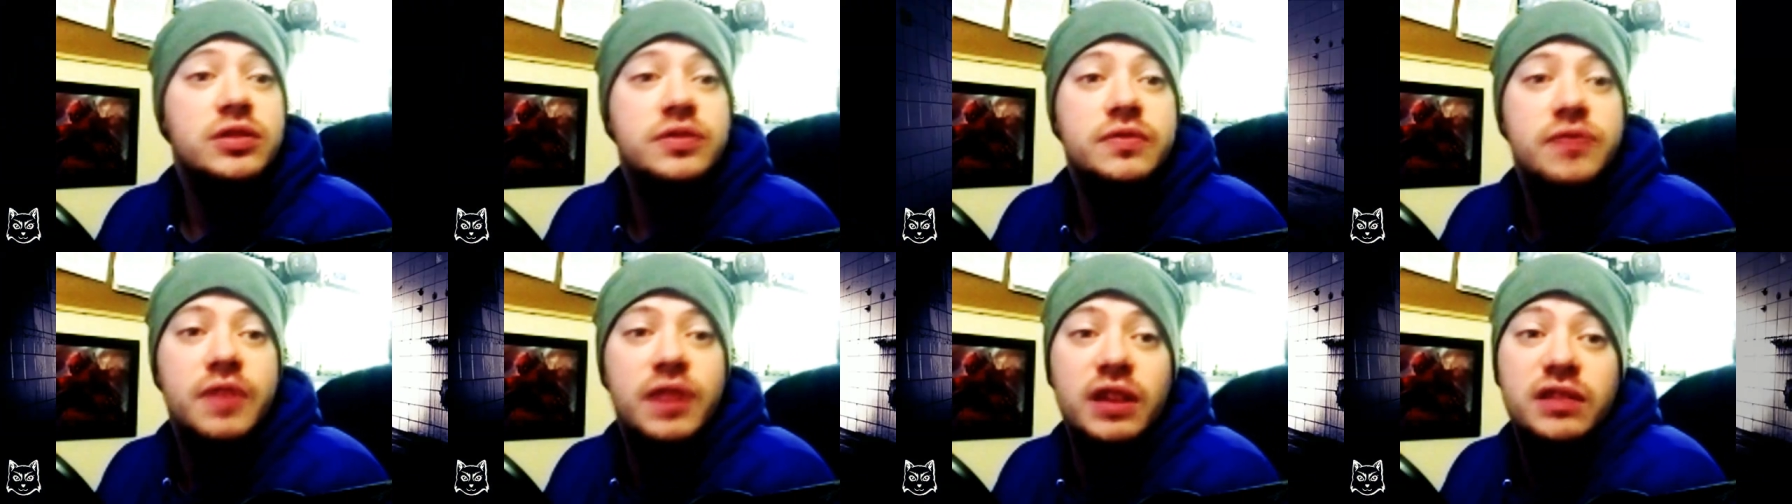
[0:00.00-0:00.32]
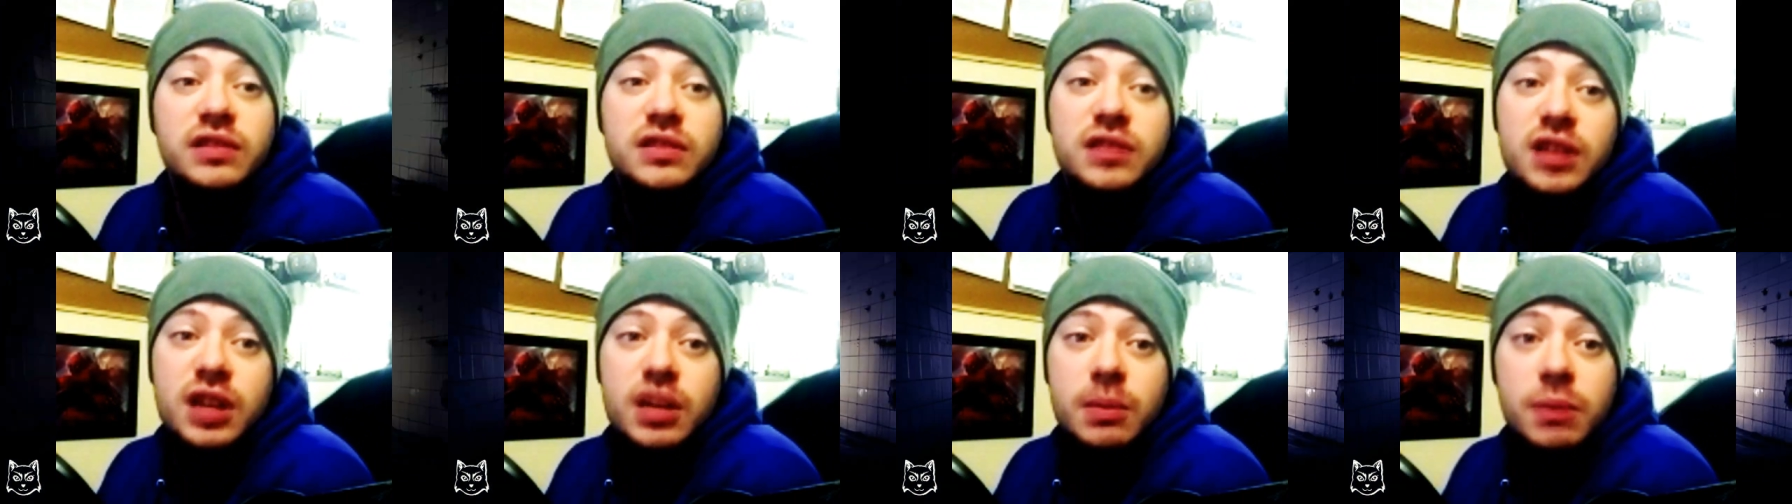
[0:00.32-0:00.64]
I
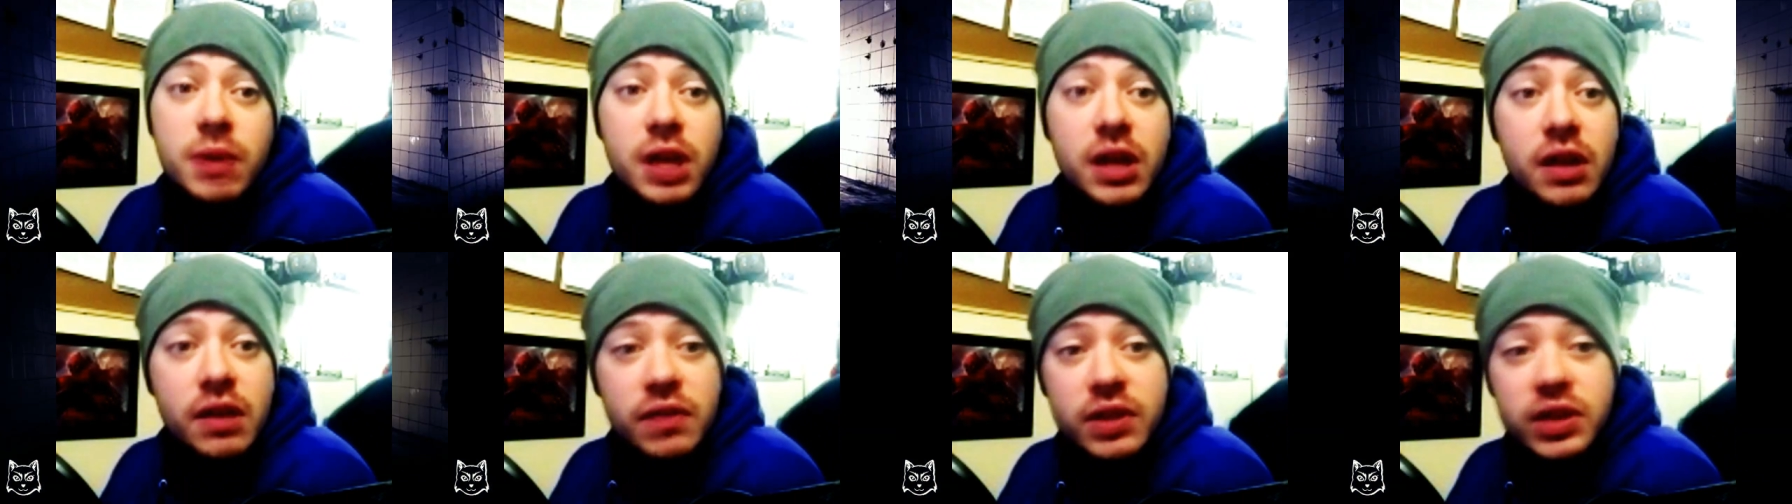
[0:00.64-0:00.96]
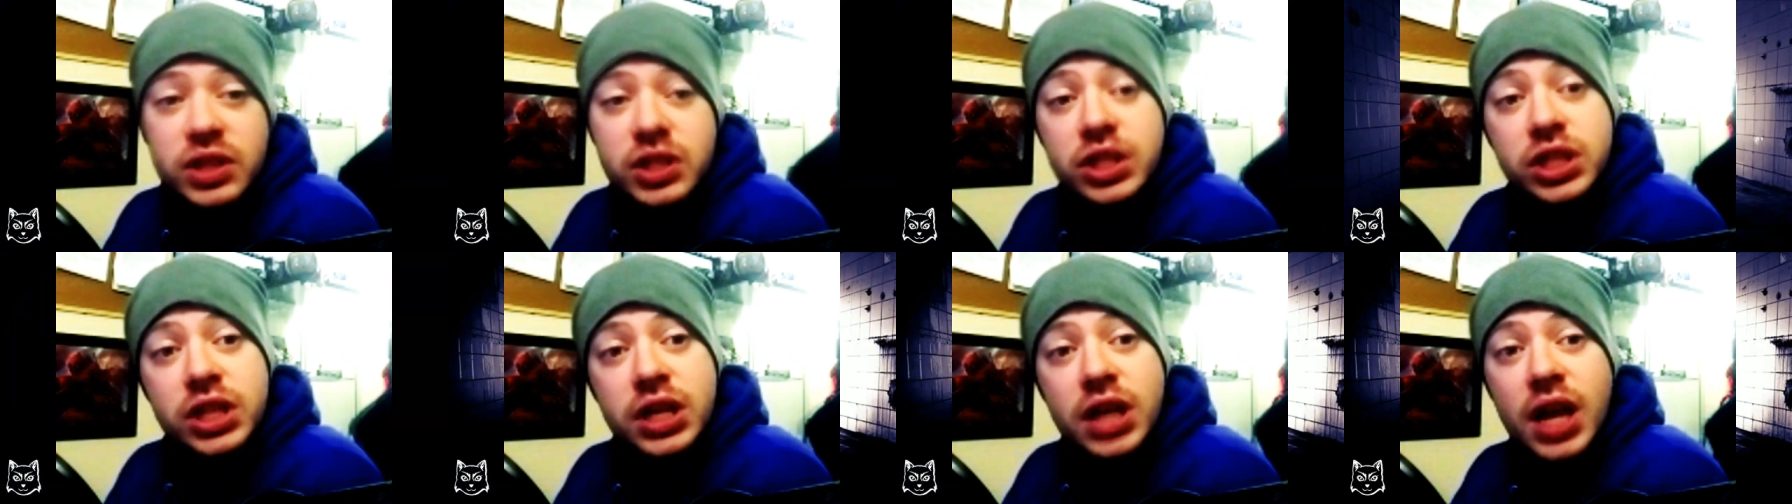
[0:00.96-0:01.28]
just fancied a
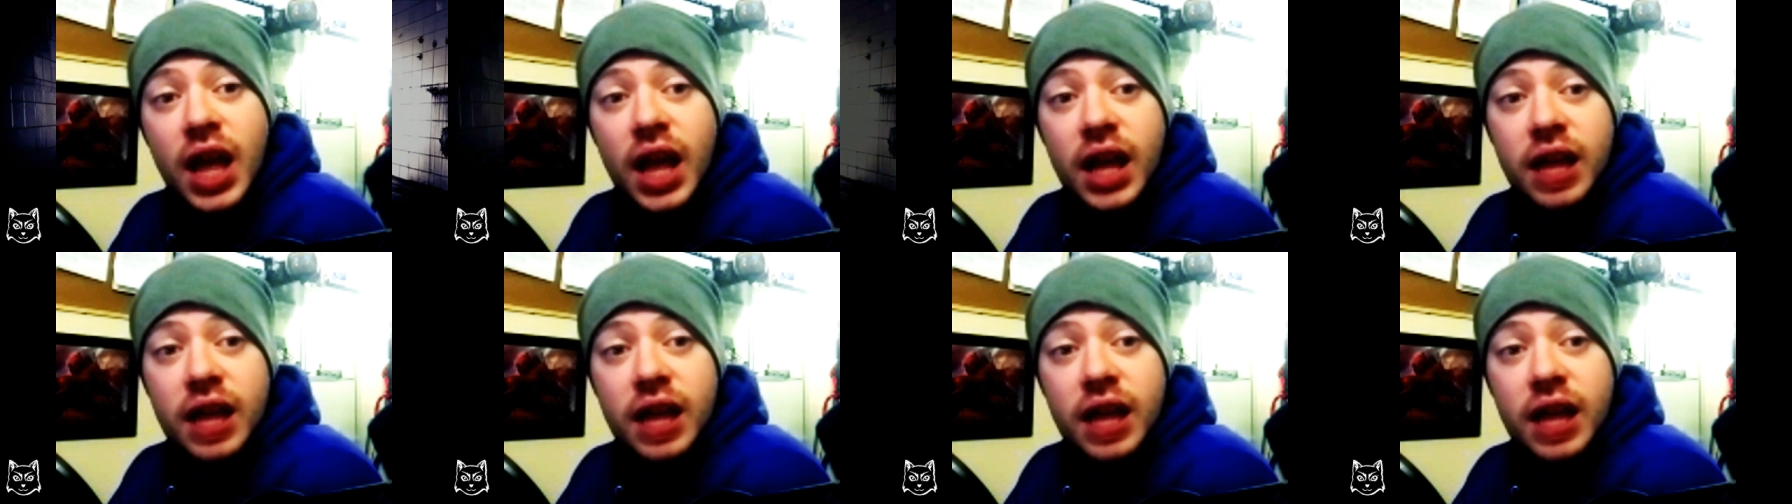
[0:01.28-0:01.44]
bit of a